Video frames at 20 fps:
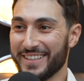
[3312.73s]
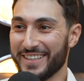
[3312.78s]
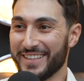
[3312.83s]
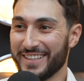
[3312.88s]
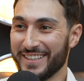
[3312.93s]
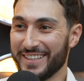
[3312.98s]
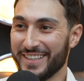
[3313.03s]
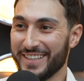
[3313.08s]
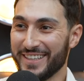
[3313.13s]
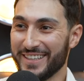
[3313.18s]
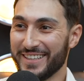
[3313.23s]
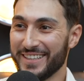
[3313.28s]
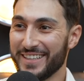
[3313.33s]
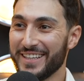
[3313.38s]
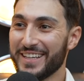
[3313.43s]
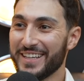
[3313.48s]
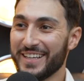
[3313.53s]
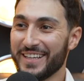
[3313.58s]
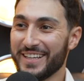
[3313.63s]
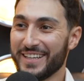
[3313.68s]
facts.
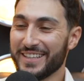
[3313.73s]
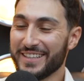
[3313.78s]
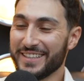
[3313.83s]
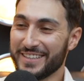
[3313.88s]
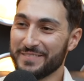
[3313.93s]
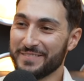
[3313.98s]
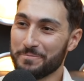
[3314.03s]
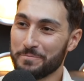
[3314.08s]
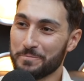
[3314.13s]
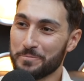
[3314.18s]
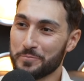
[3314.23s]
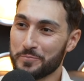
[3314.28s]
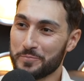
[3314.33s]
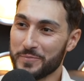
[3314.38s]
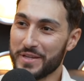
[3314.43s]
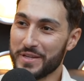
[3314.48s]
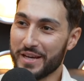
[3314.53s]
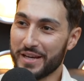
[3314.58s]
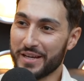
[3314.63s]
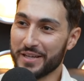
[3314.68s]
We would. They're
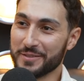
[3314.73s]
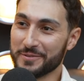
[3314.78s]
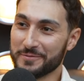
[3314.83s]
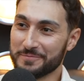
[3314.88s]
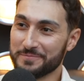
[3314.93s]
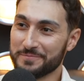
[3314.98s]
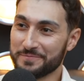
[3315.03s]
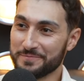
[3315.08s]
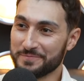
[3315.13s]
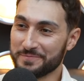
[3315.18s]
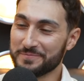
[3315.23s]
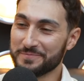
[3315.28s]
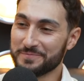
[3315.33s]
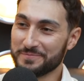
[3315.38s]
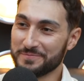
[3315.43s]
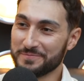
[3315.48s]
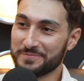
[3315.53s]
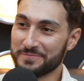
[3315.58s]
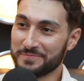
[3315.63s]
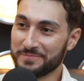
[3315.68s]
yeah. never they're they
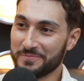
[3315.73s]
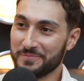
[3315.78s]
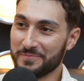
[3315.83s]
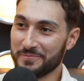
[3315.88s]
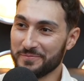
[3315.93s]
they never have